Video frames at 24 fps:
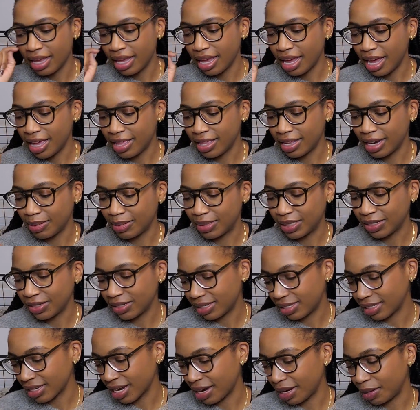And then I'm still
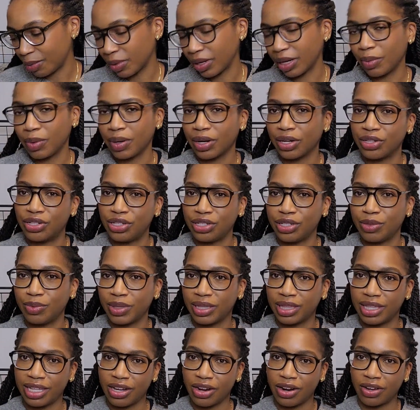deciding what I want to do with
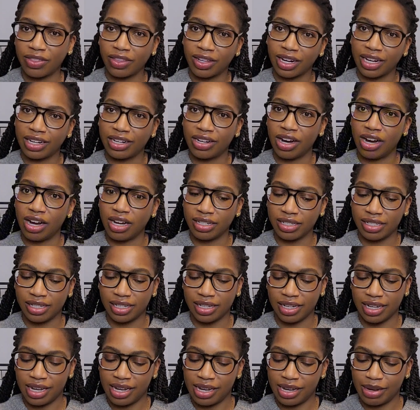the yarn that I got
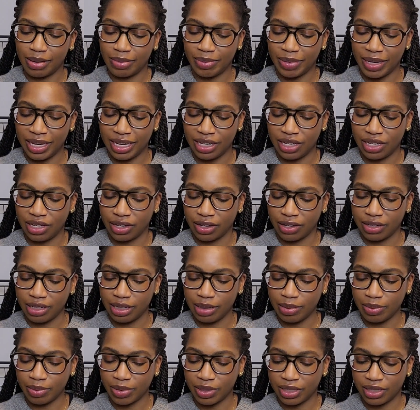in
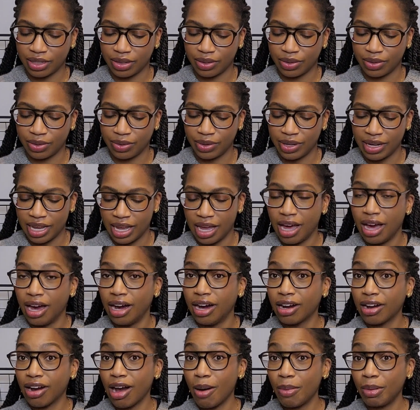Europe. So
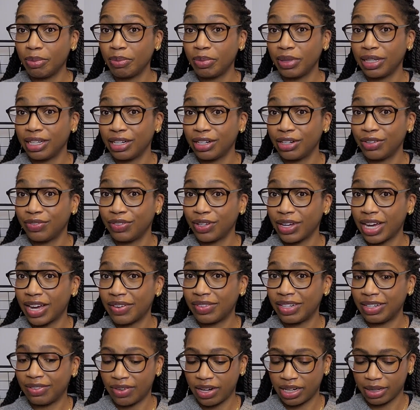comment below if you have
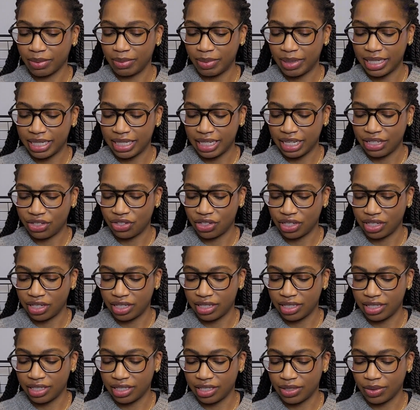any
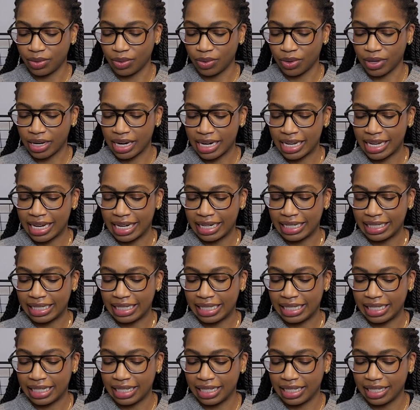recommendations or any
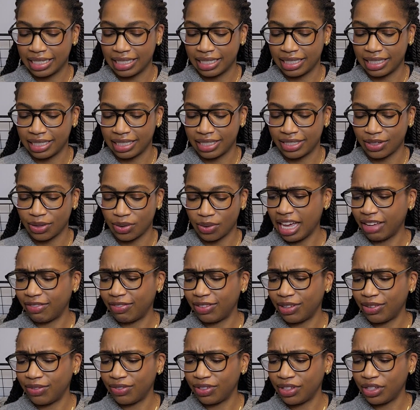ideas. If
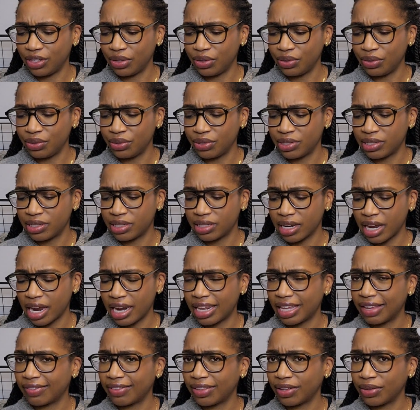you've used
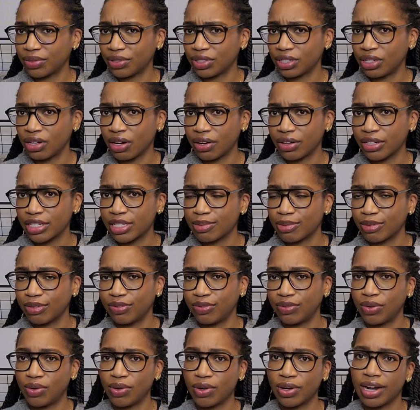any of those yarns
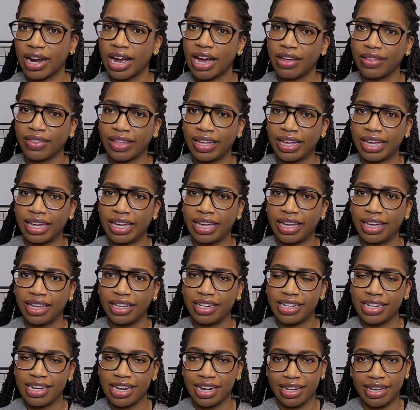before, how they
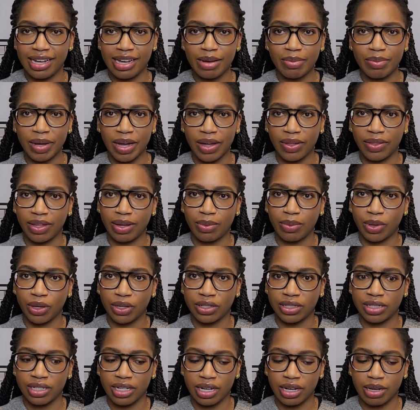knit up, how they
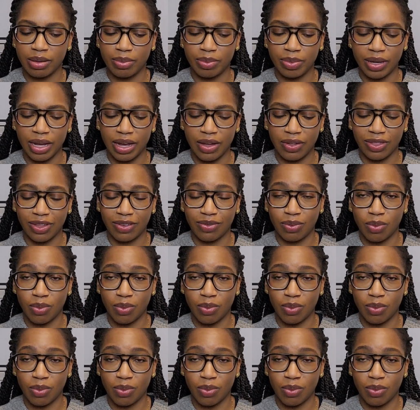worked up, how they've